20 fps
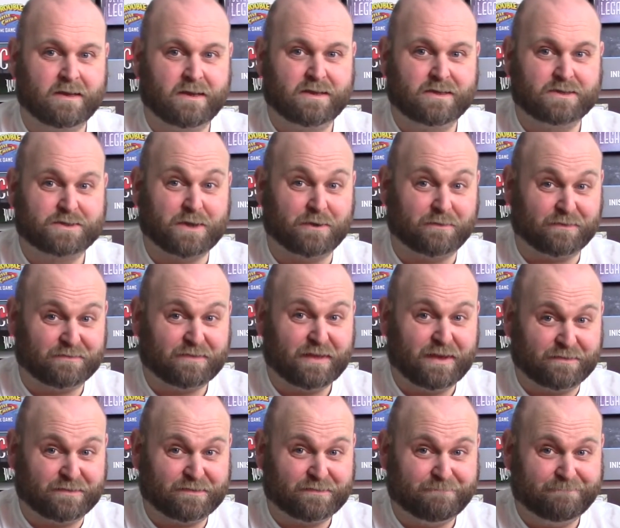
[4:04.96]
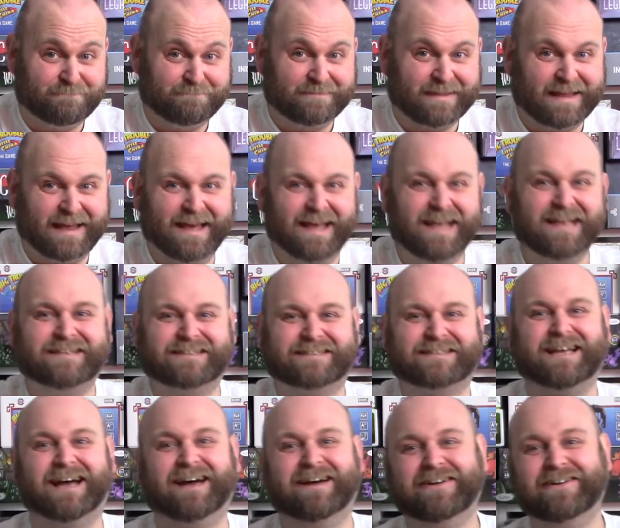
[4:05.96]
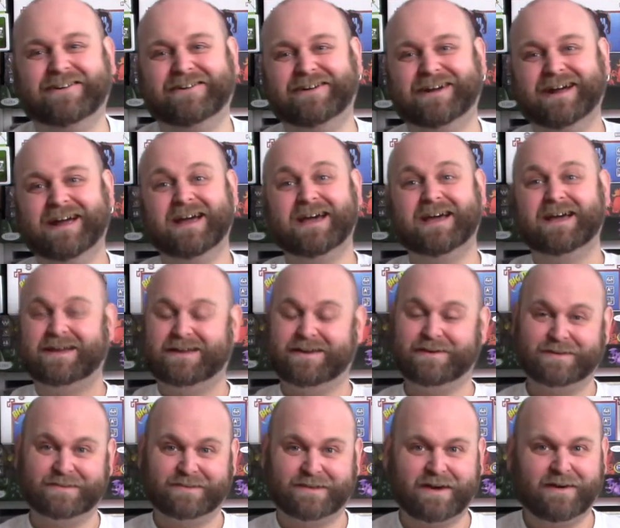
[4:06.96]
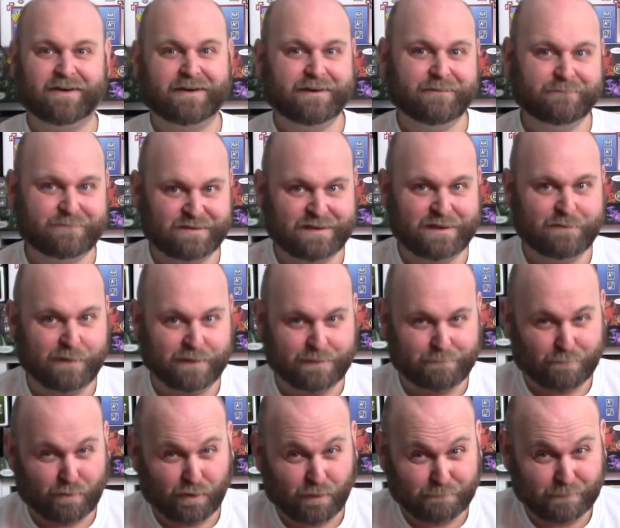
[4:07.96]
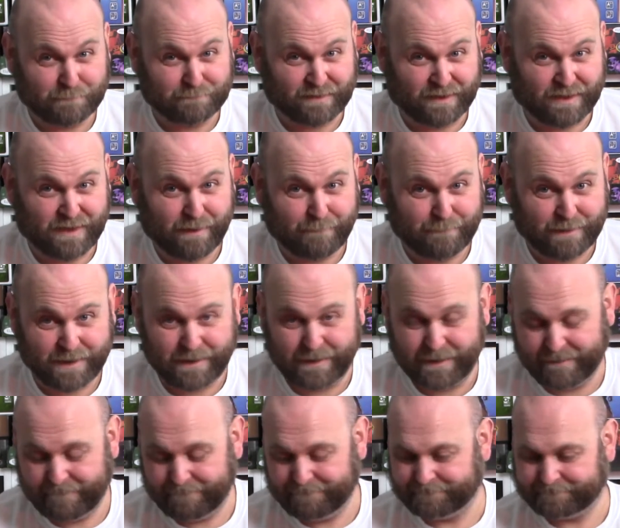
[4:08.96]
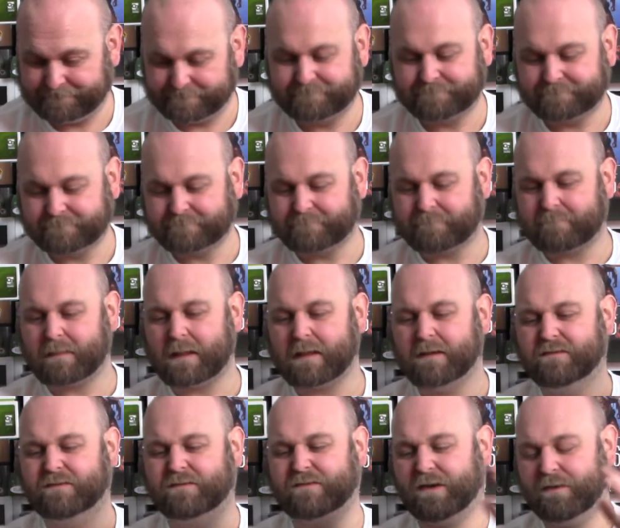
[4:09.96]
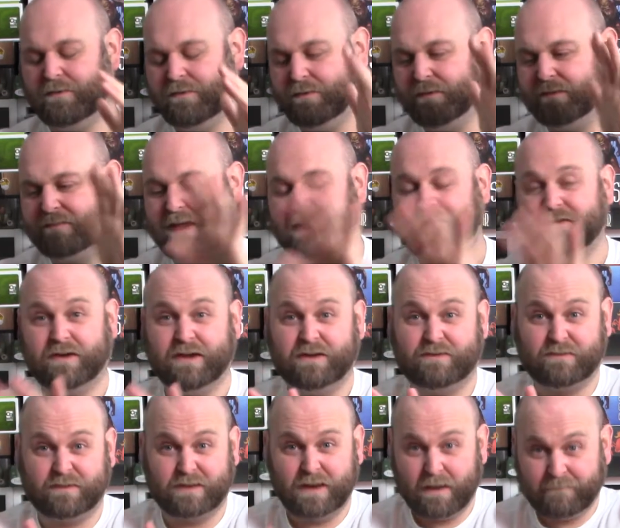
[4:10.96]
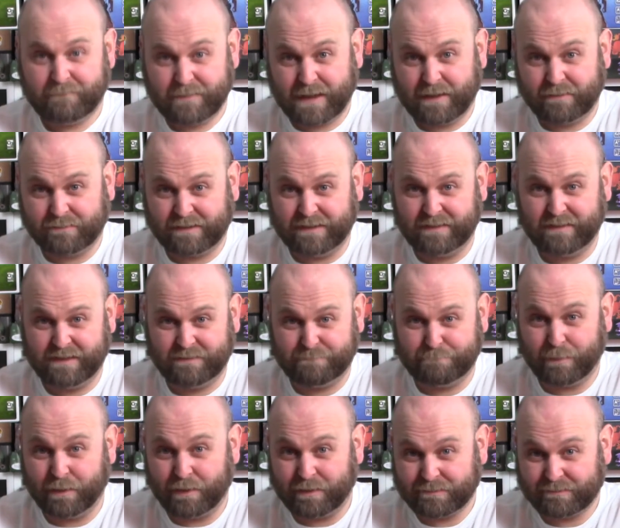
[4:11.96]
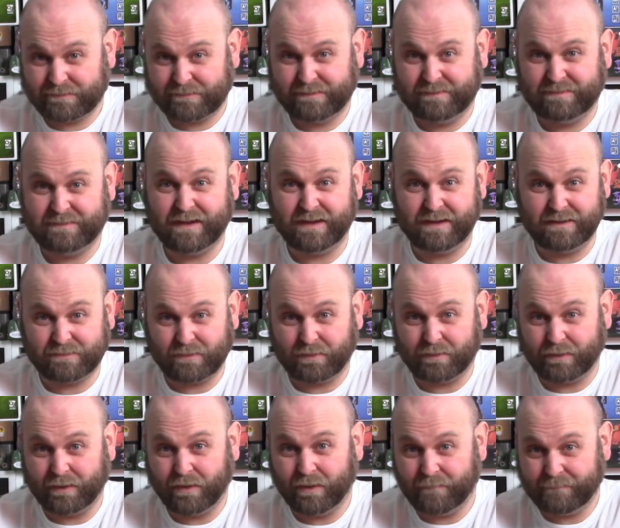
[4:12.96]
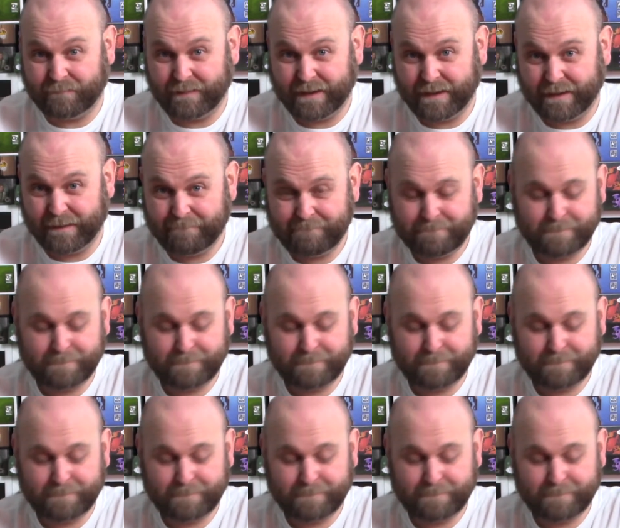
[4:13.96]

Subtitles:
So does this. So you can kind of see where the problems are coming here. So there is nothing else in this box that is on offer here.